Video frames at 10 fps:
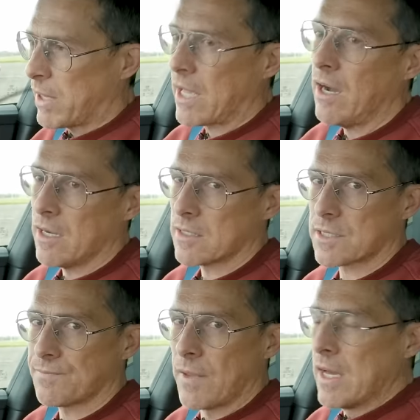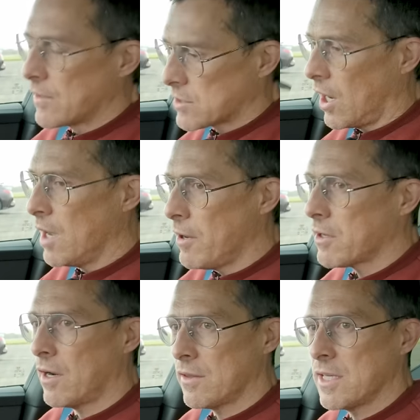because the time I
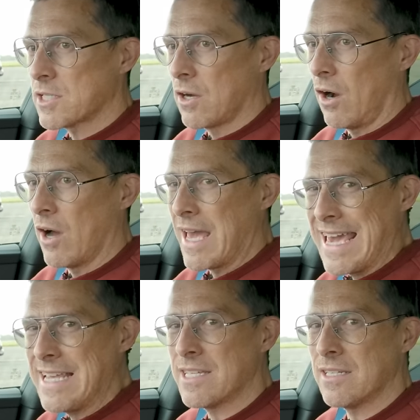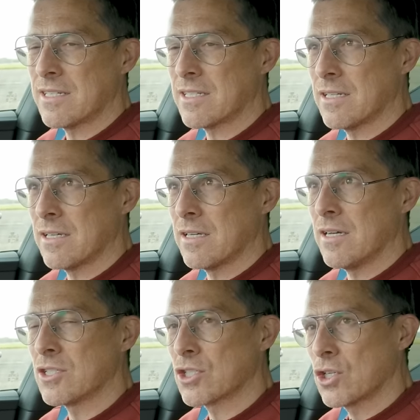got in this car isn't
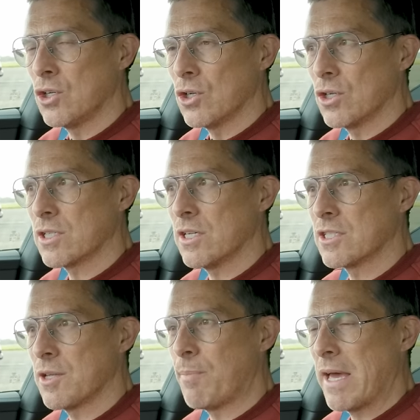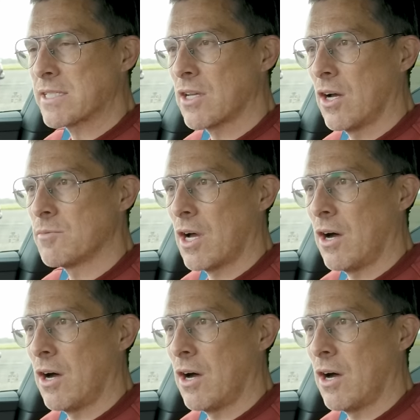as good as the best times